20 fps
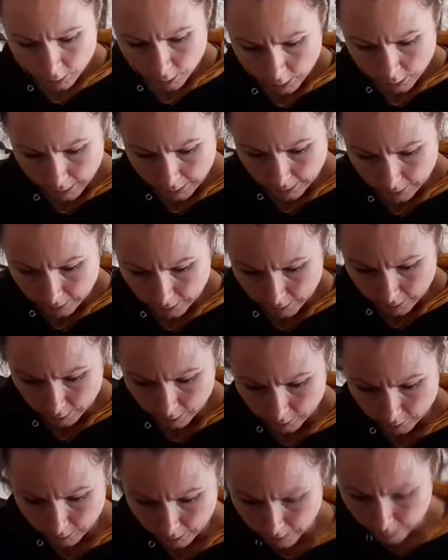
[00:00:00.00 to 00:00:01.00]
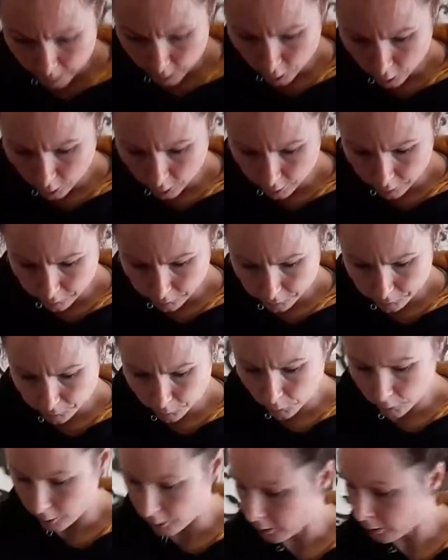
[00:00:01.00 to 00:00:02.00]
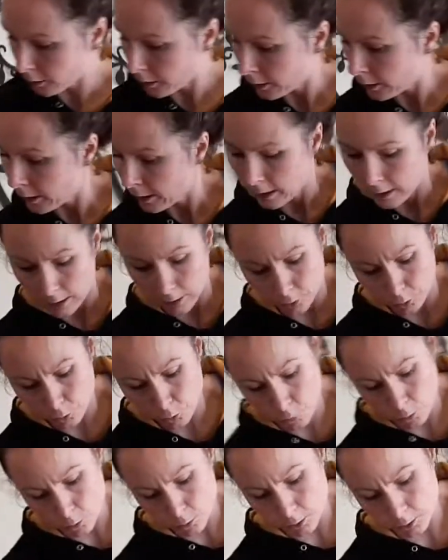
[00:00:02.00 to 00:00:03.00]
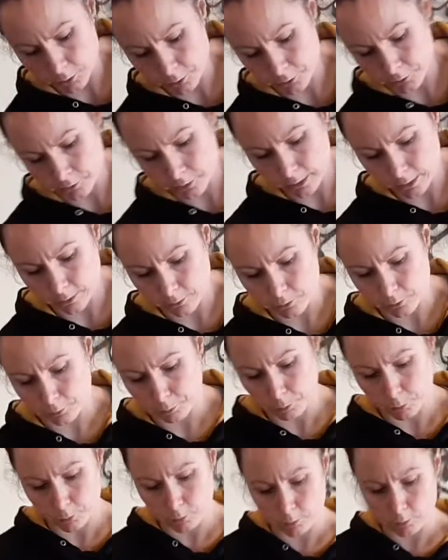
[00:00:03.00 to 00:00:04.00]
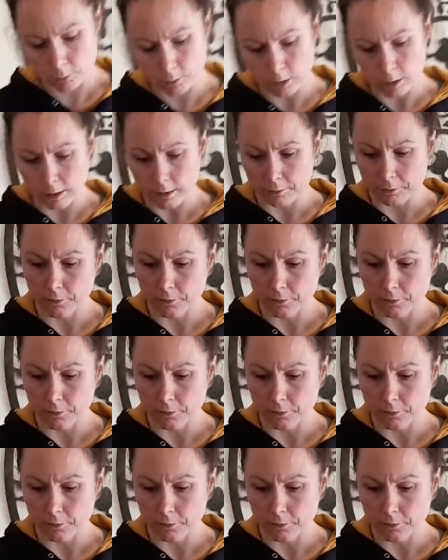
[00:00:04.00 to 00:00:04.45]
And then it calls for a 1/4 teaspoon of